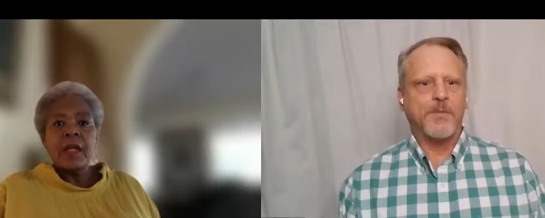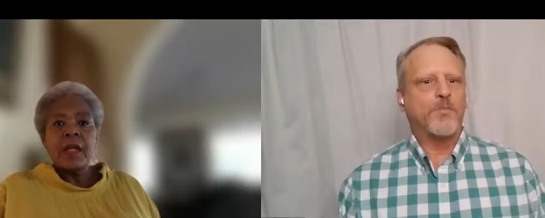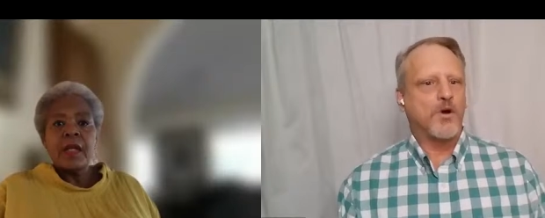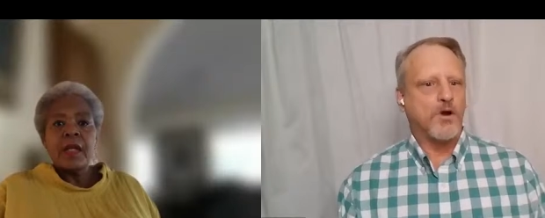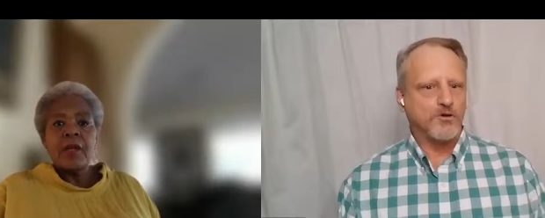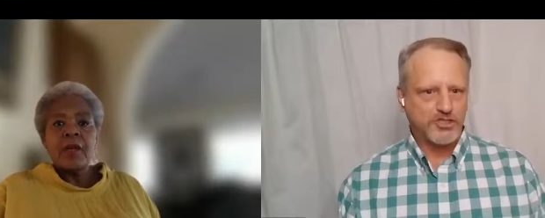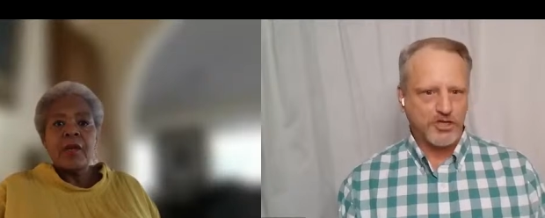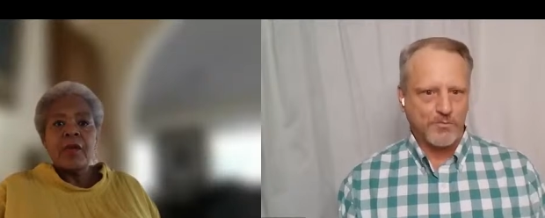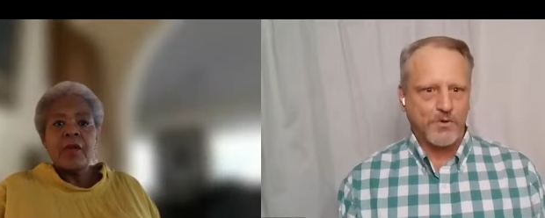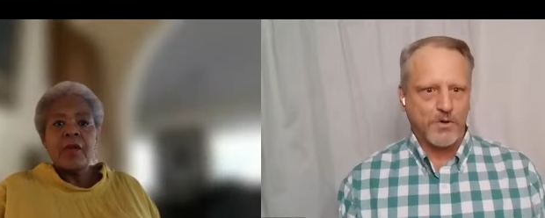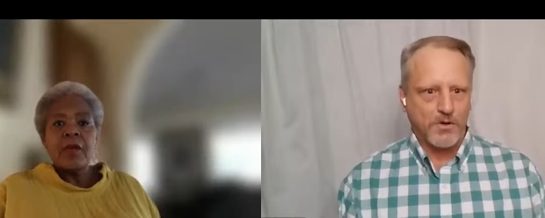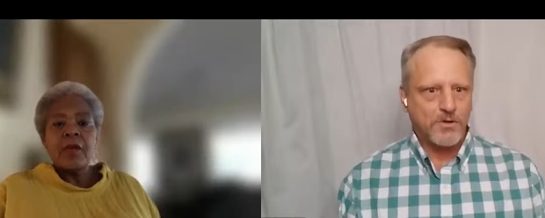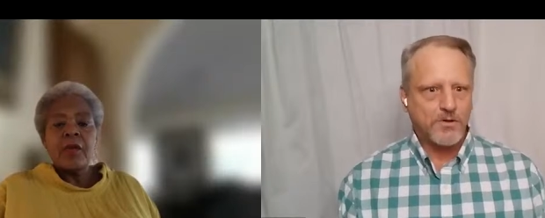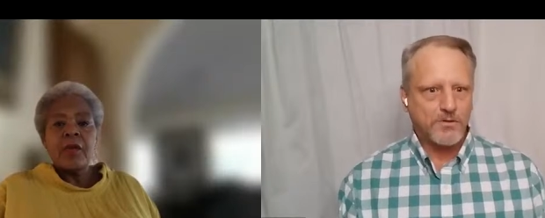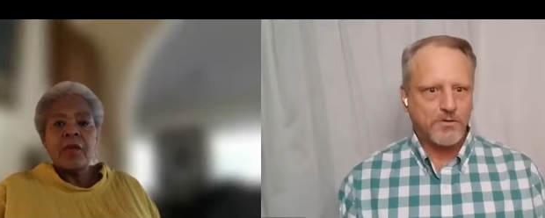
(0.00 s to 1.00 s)

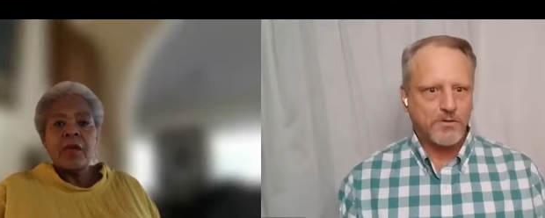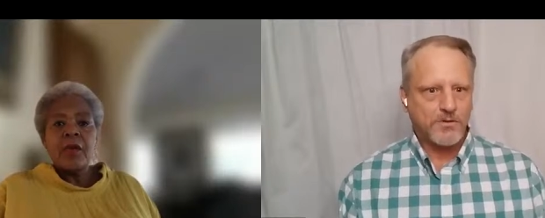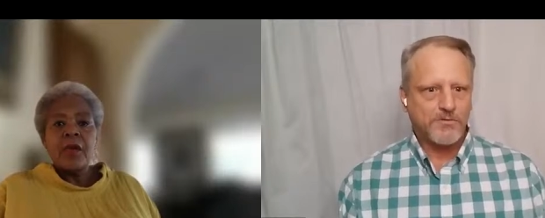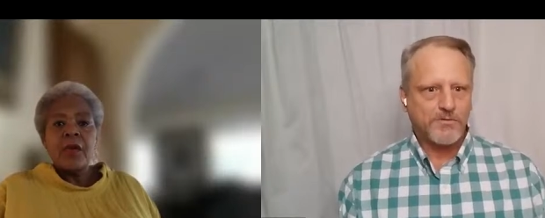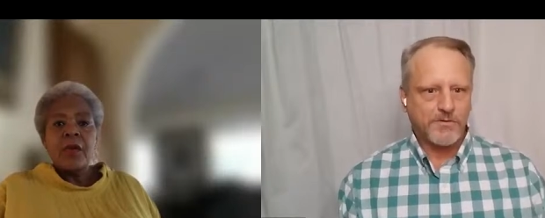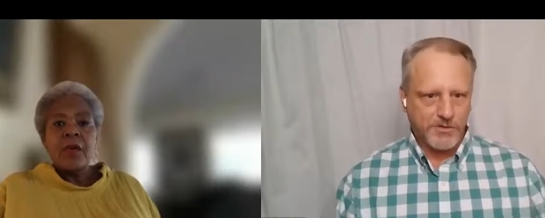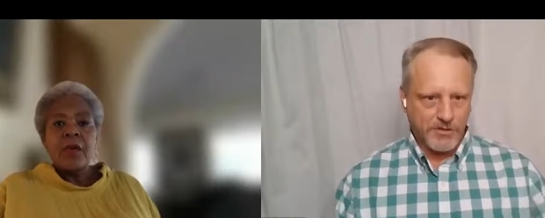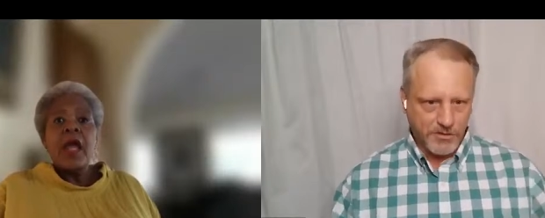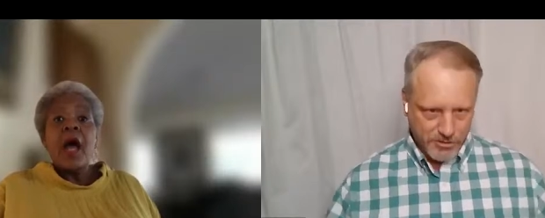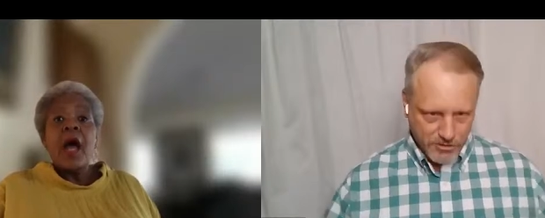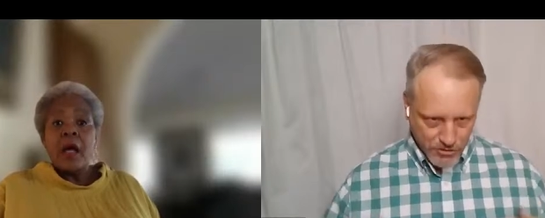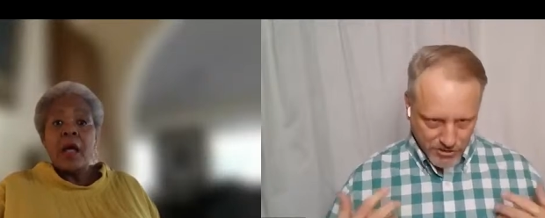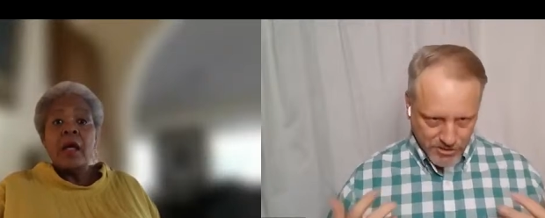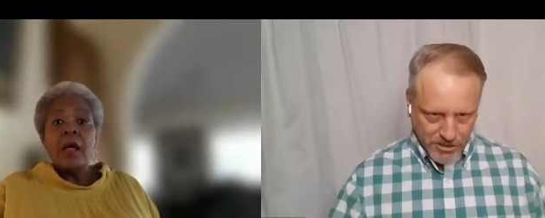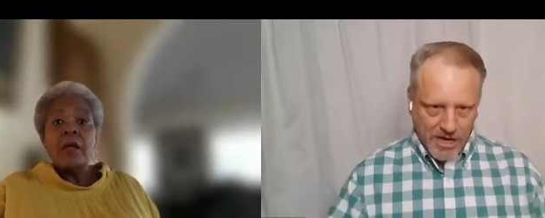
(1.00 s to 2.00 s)
Speaker 1: approachable. Yeah.
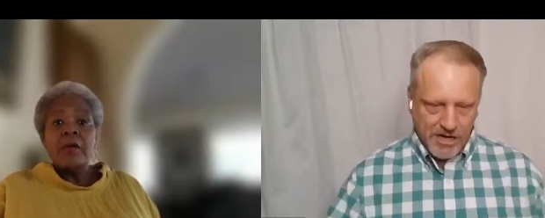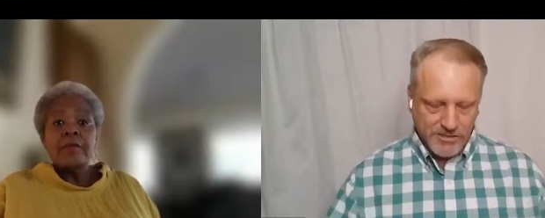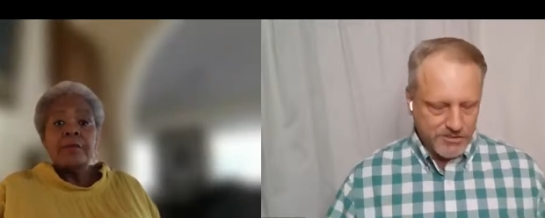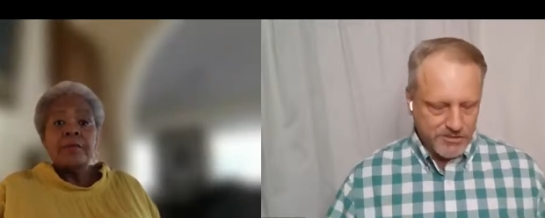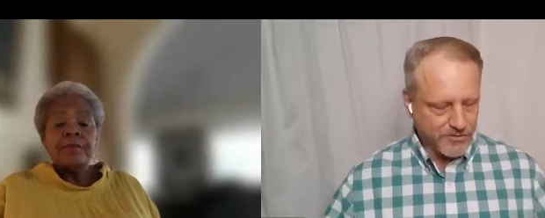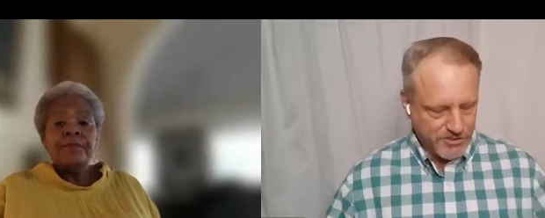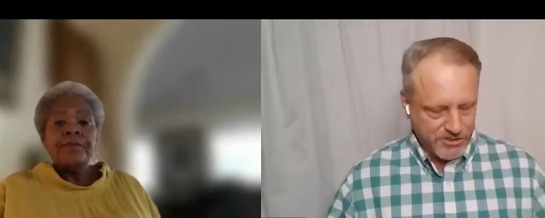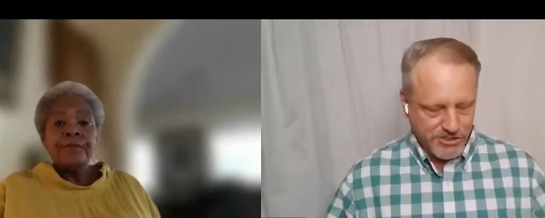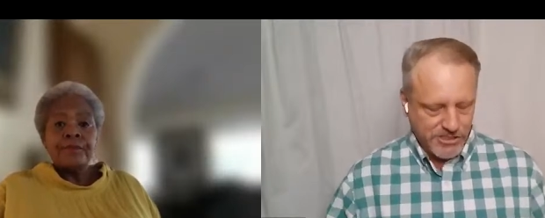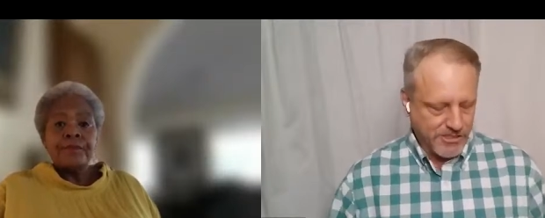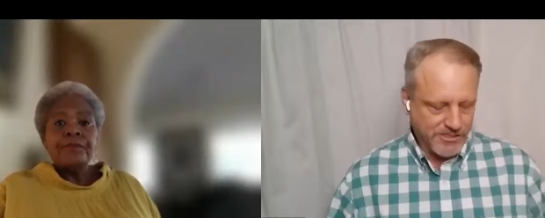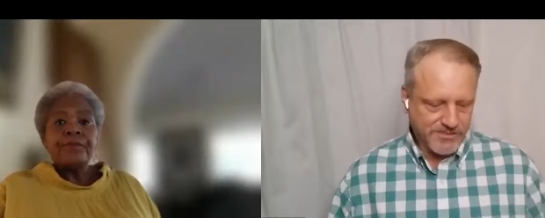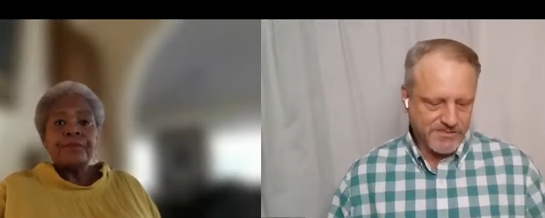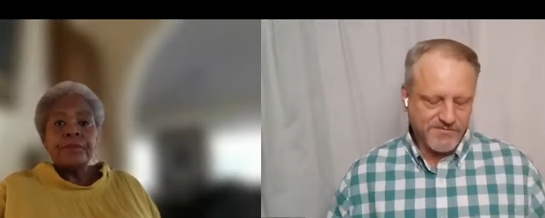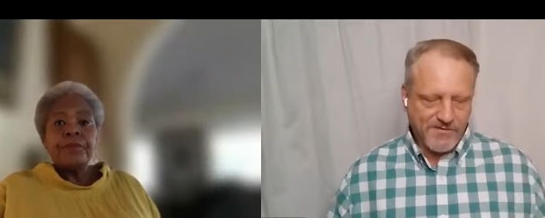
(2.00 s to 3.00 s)
To talk to.
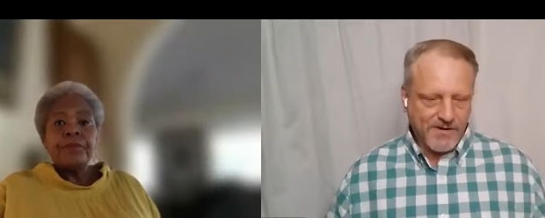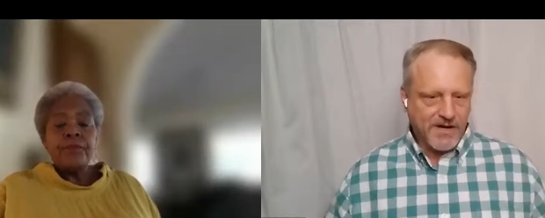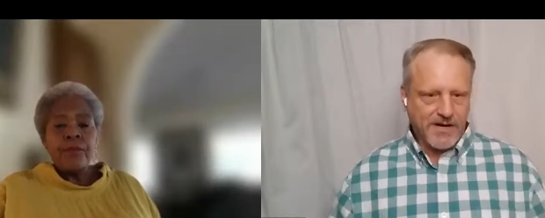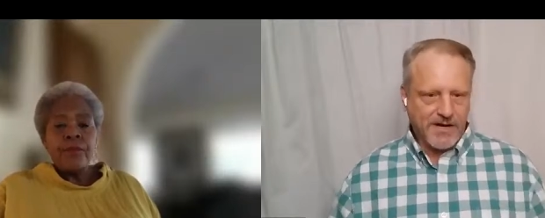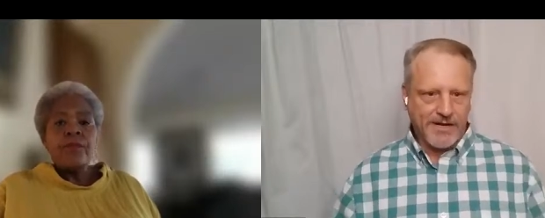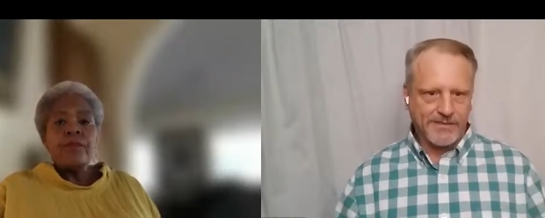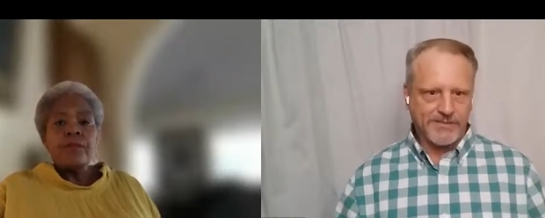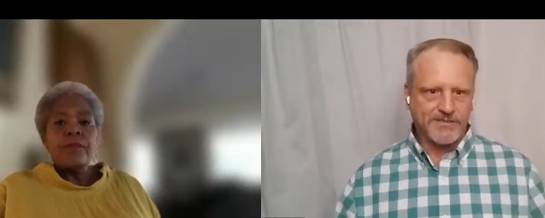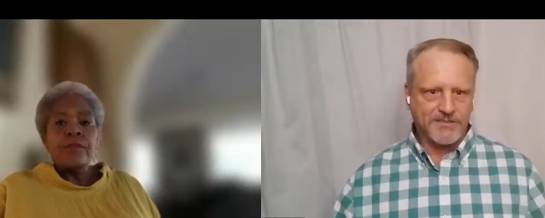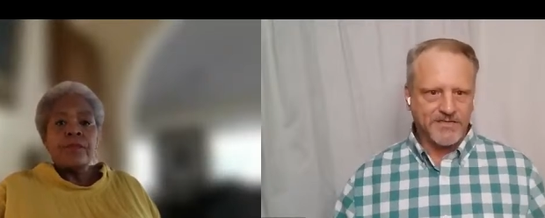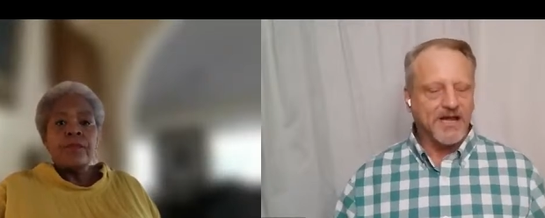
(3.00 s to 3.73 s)
She's very